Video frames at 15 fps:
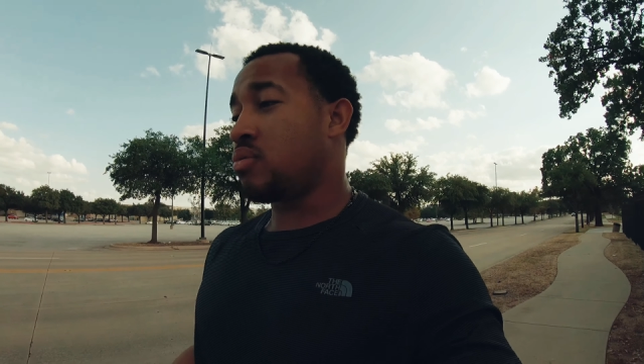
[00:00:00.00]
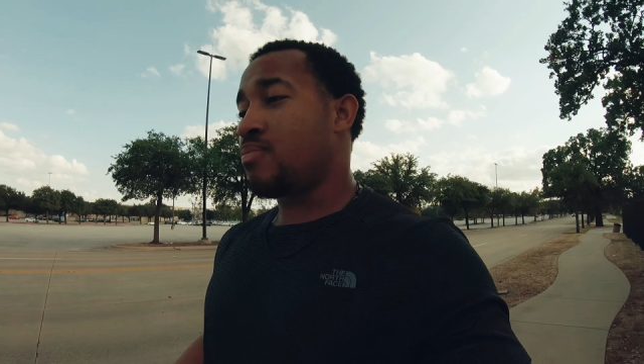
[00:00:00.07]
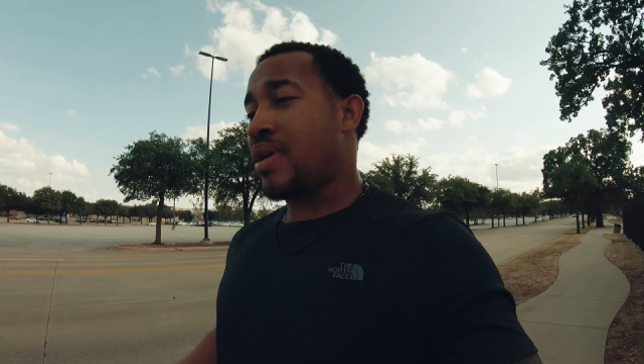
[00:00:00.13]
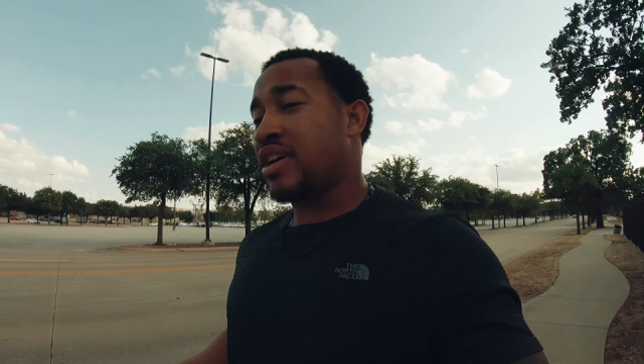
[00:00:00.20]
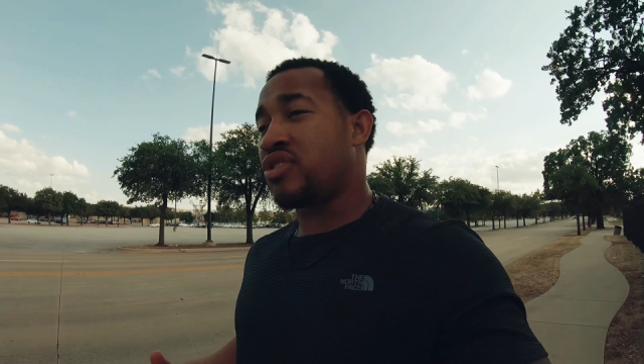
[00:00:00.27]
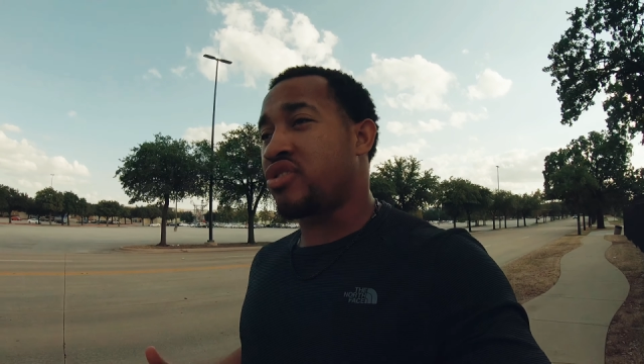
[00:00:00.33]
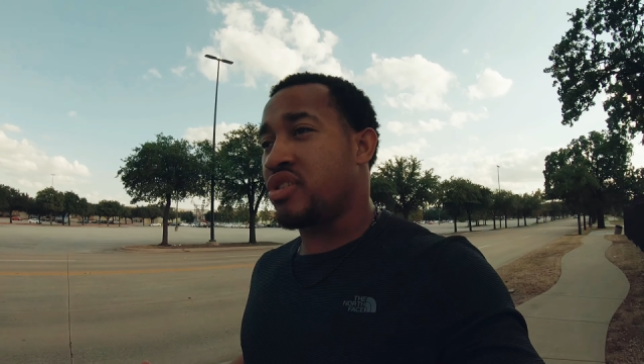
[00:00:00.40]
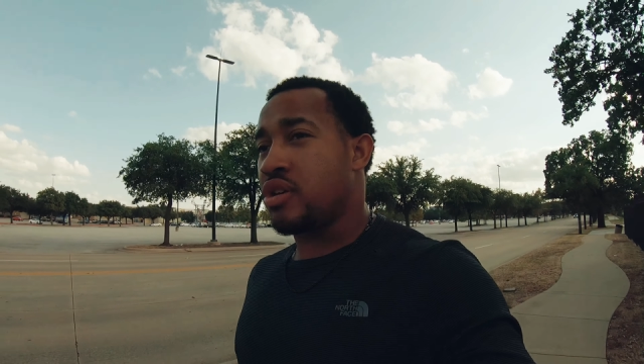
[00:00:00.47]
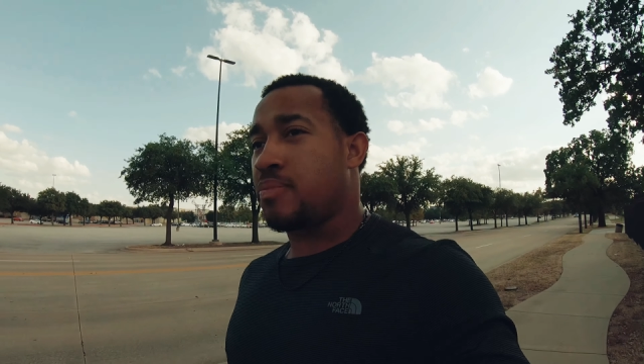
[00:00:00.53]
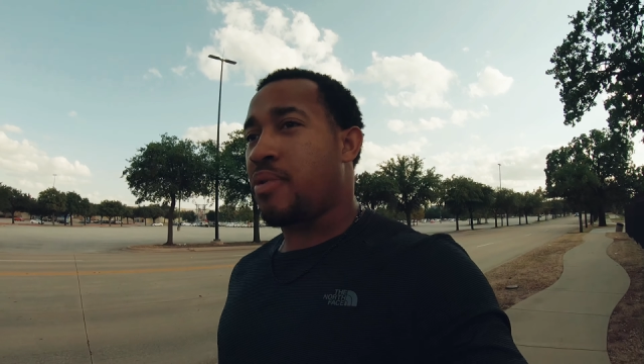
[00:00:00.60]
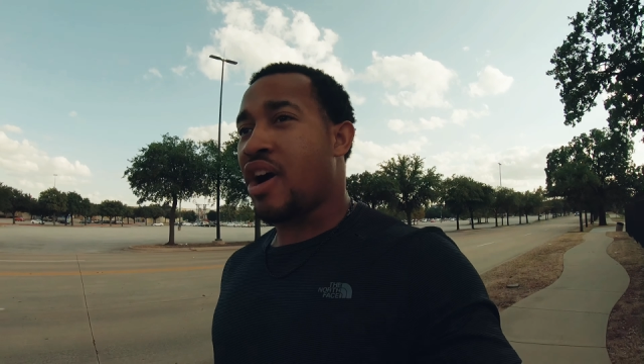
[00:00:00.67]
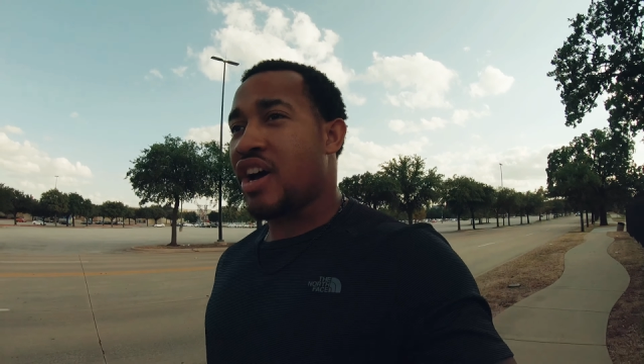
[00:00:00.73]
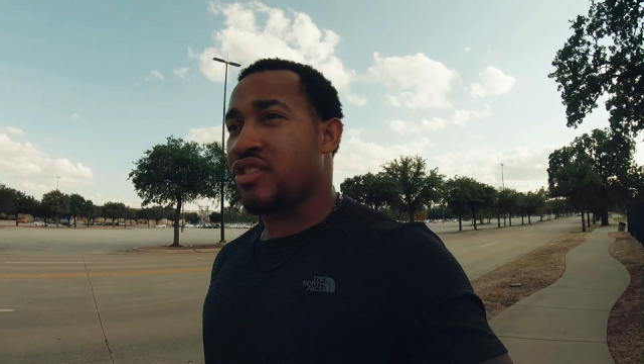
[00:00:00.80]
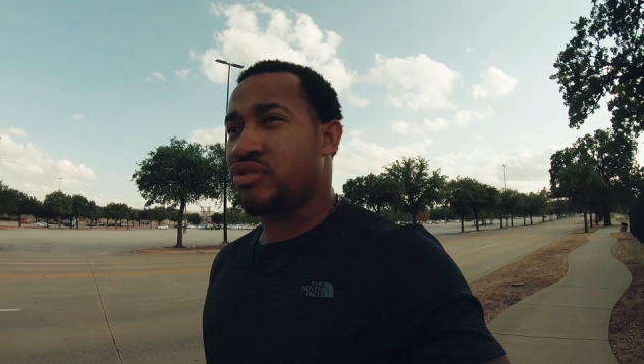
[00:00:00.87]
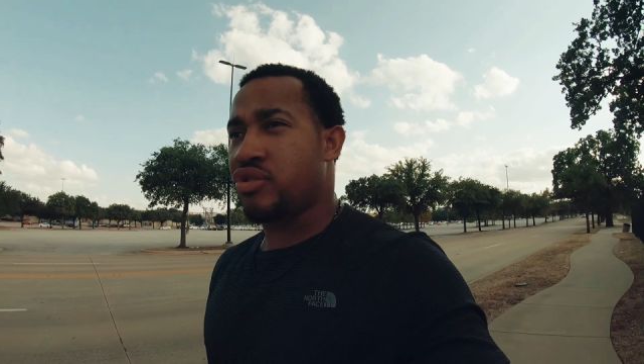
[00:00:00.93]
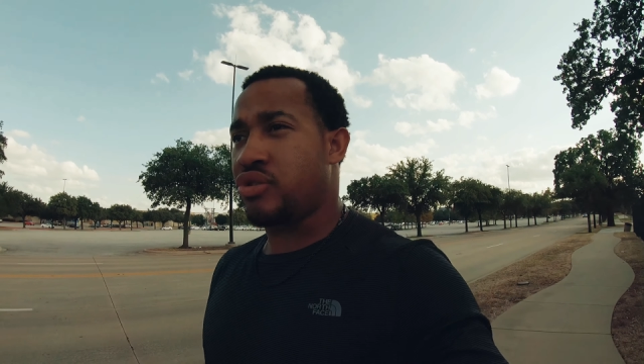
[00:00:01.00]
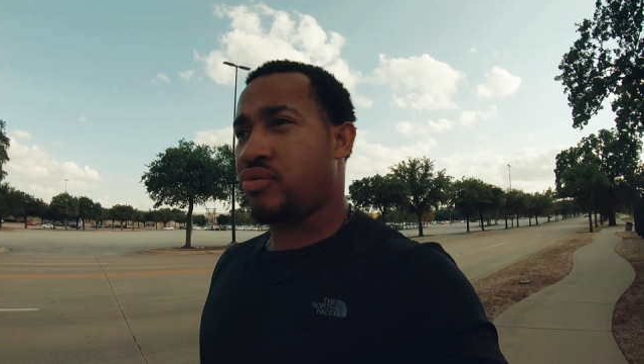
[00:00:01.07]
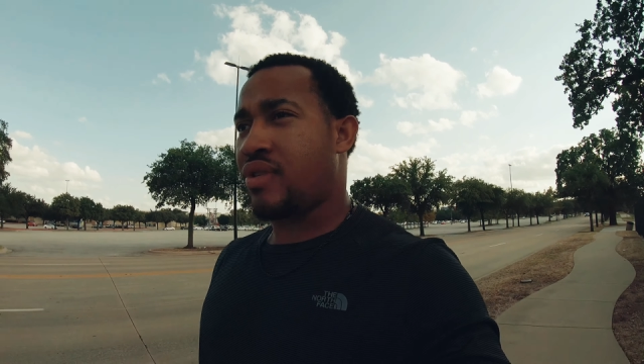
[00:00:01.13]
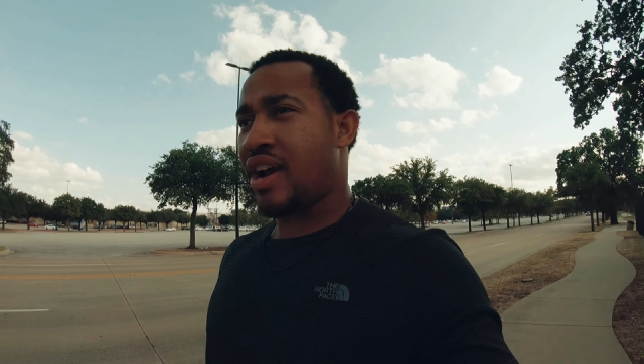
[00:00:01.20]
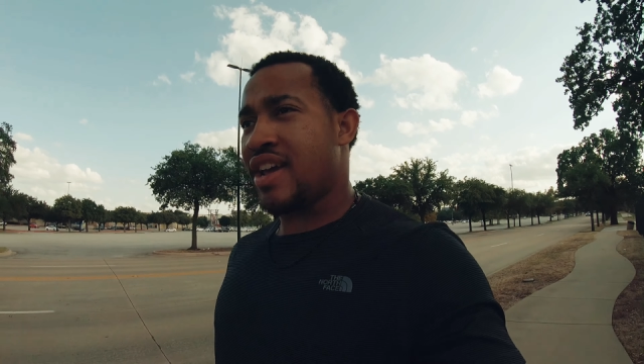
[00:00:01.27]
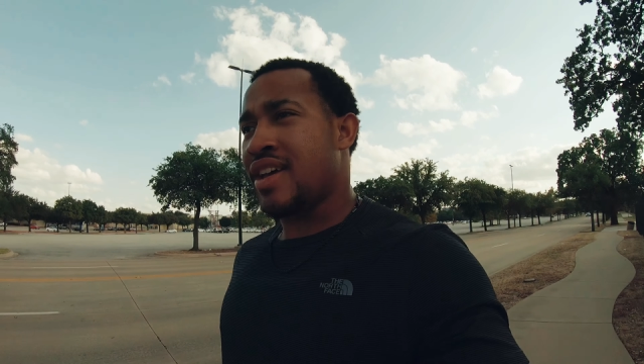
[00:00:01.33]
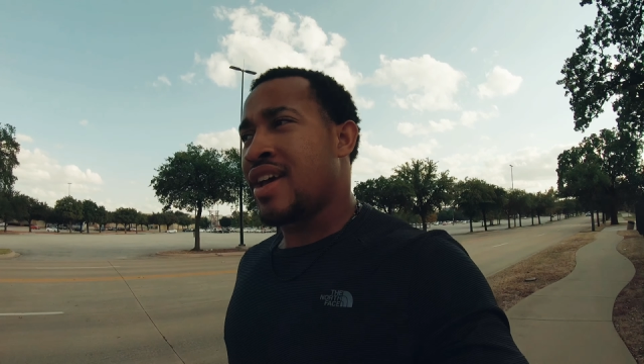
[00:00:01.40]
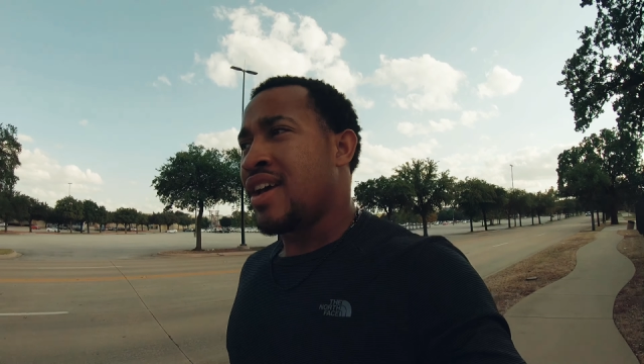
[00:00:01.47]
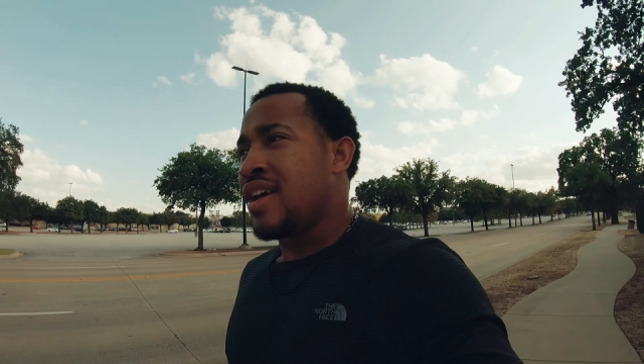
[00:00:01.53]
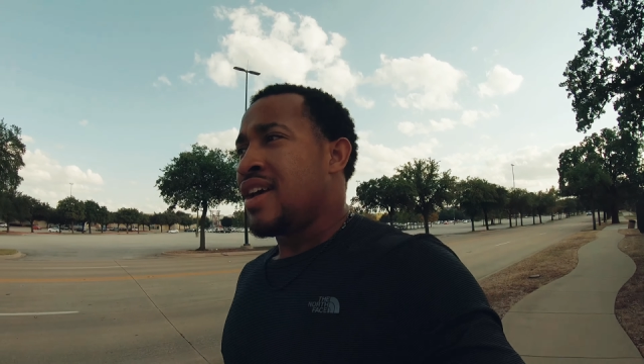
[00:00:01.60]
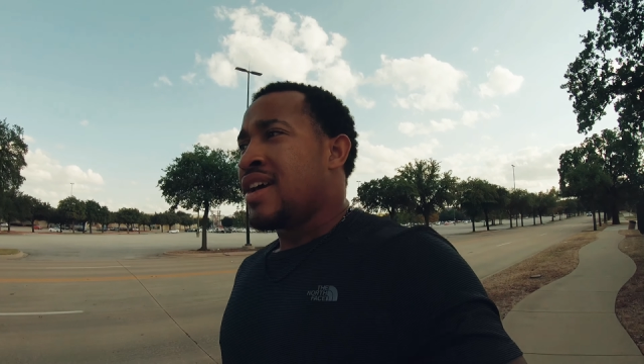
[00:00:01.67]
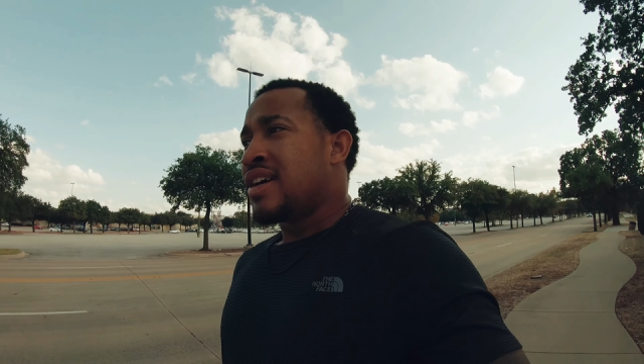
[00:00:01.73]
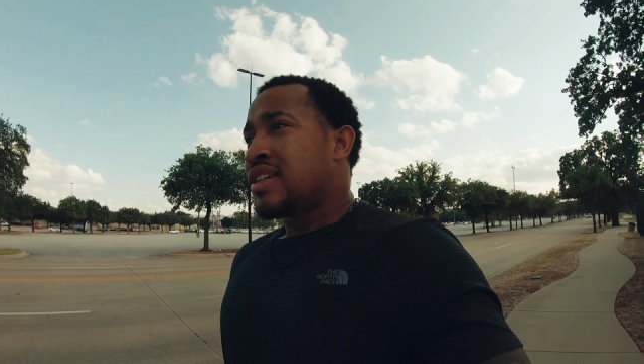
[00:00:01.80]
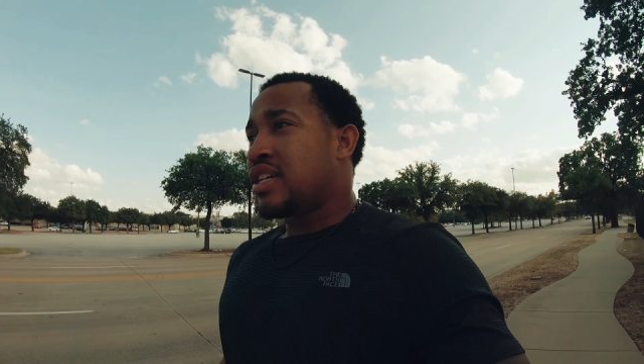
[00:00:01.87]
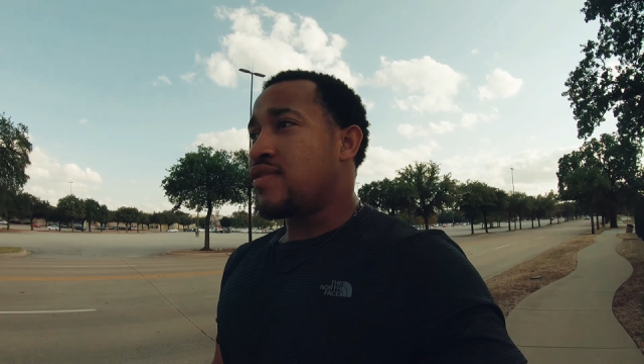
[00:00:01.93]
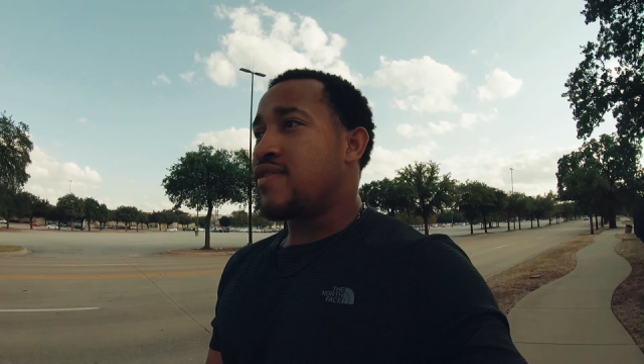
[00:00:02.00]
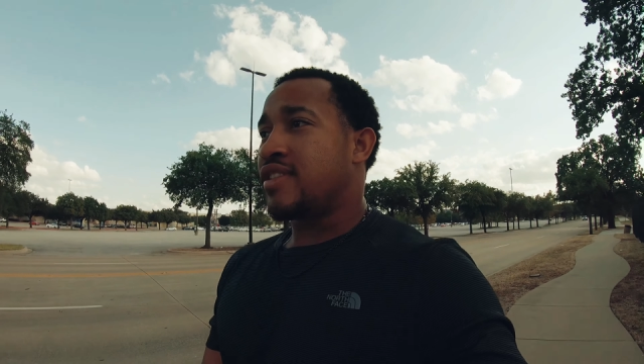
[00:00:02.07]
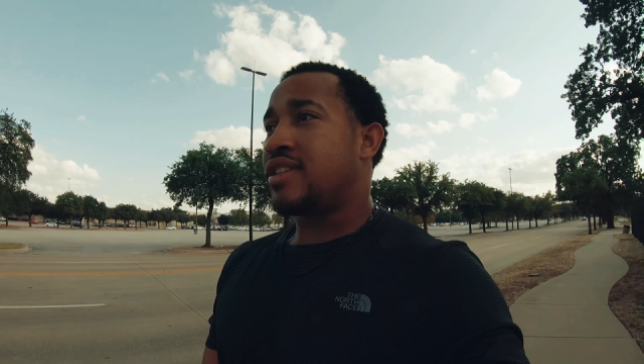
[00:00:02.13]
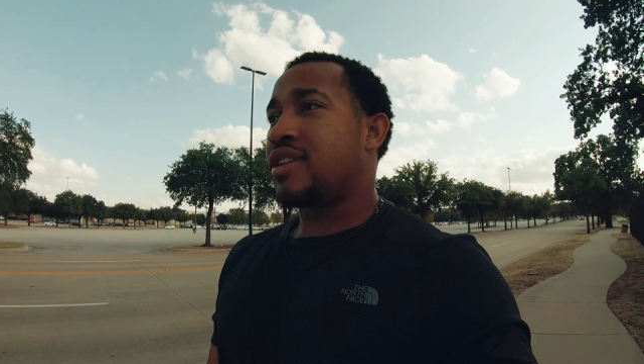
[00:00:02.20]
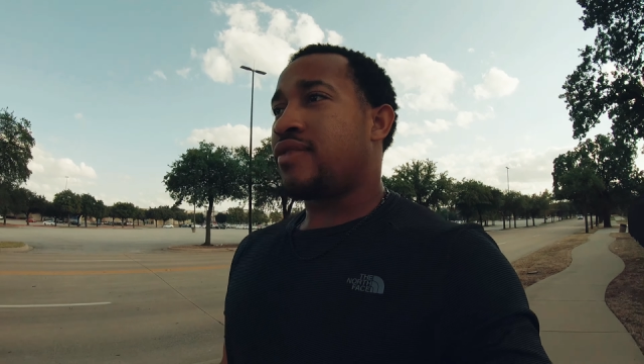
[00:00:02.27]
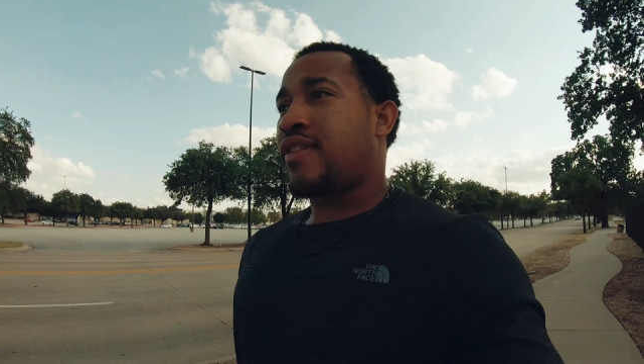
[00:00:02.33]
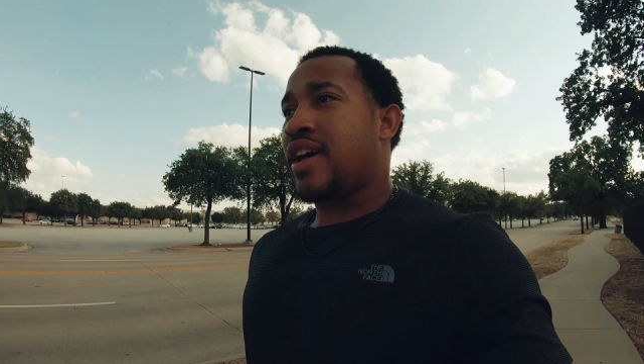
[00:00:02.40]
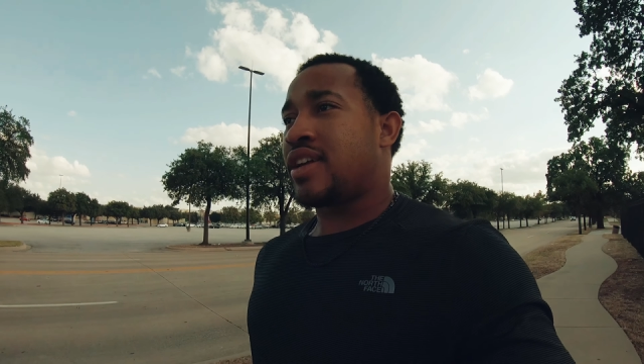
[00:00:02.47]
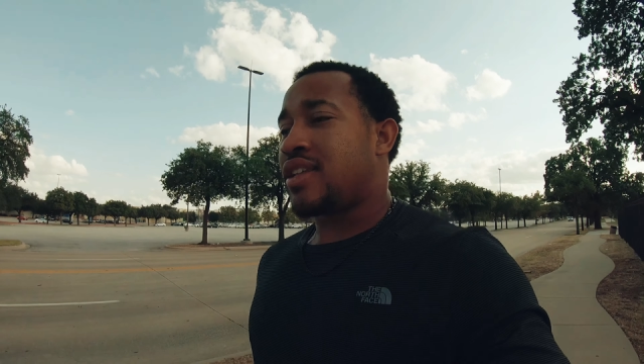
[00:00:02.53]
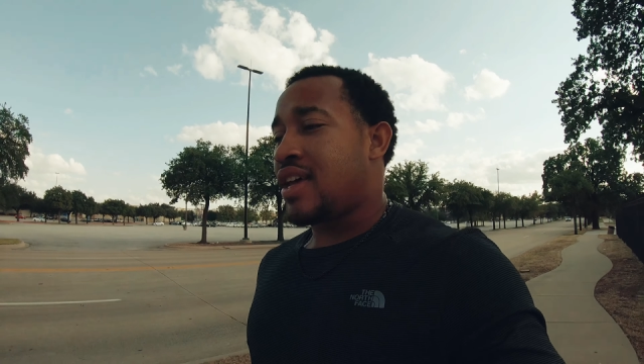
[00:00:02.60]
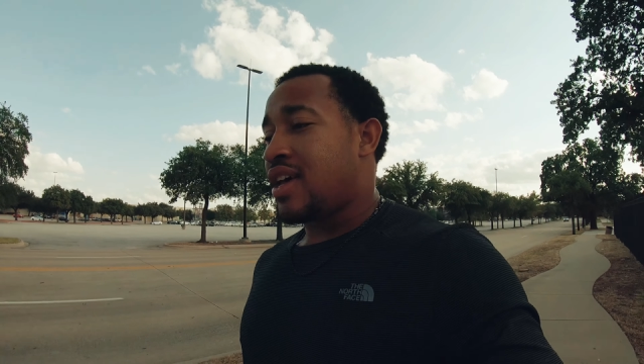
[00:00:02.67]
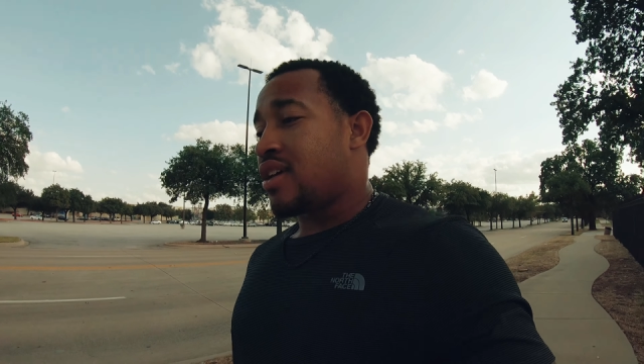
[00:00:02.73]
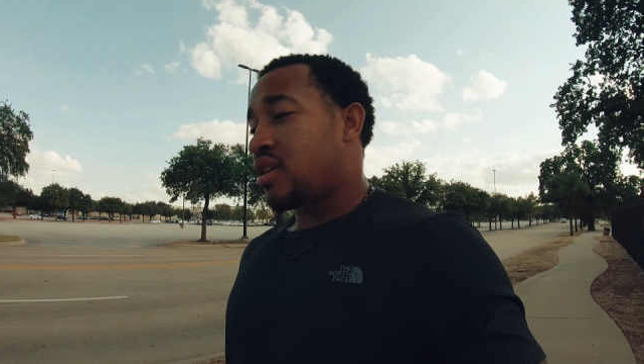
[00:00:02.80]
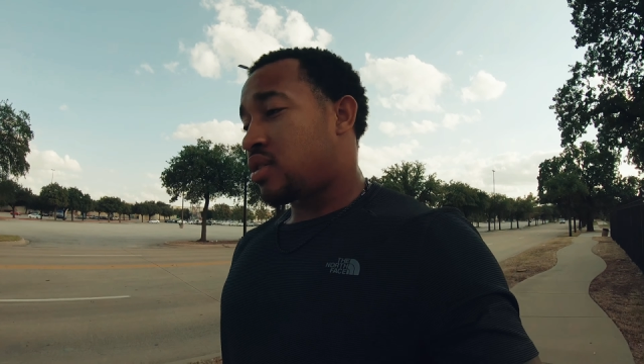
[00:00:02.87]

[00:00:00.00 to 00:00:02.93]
make sure your posture's right, different stuff like that.